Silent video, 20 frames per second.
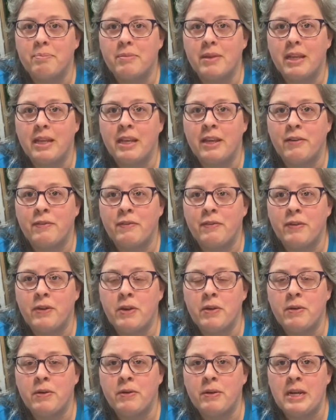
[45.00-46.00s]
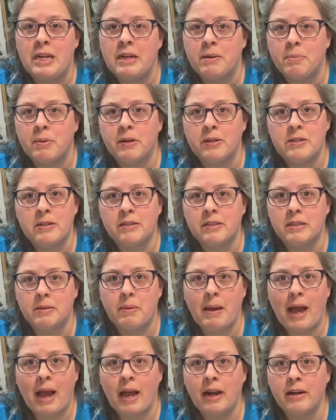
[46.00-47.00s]
If you need to purchase the
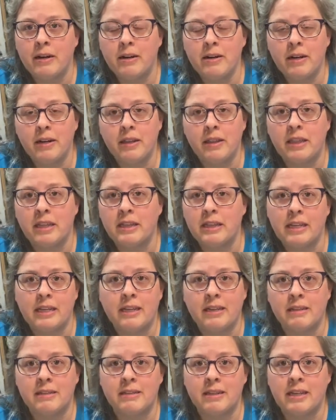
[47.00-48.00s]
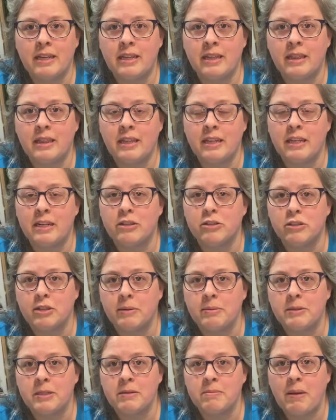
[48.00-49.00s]
pattern, the link is in the
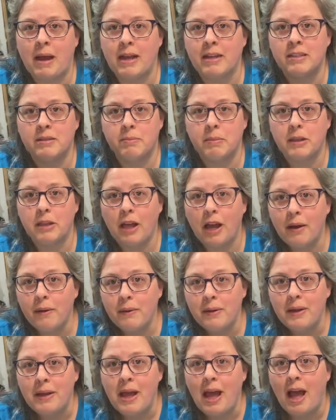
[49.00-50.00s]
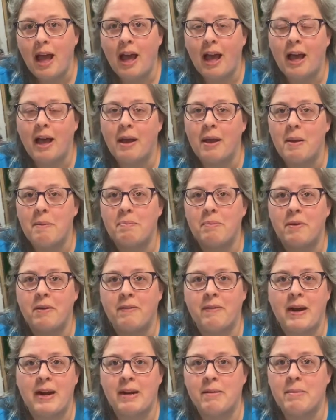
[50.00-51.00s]
description box below,
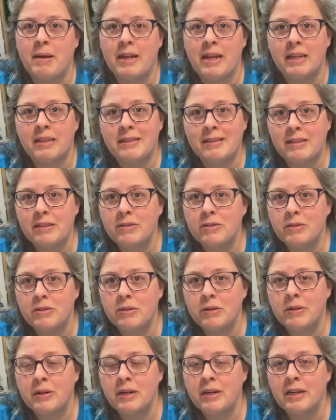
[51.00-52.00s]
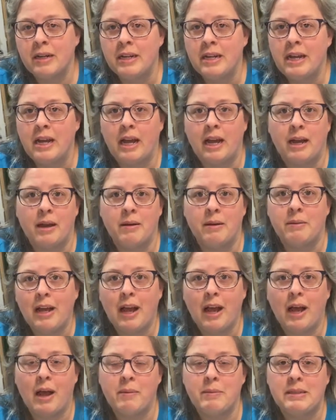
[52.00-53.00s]
right at my Etsy store.
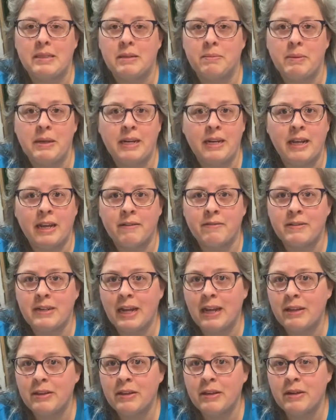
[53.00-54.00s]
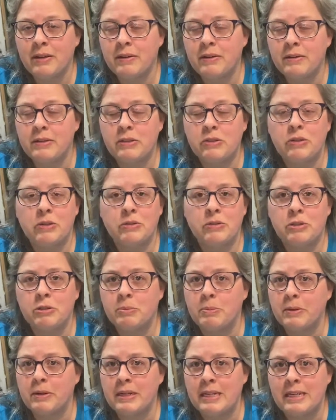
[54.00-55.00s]
It's a PDF download, so
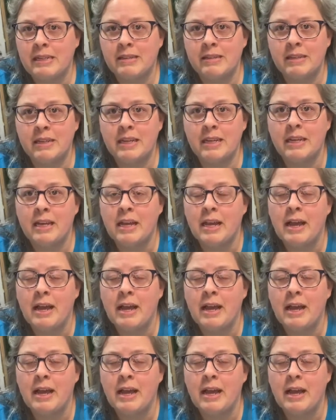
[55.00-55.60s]
super easy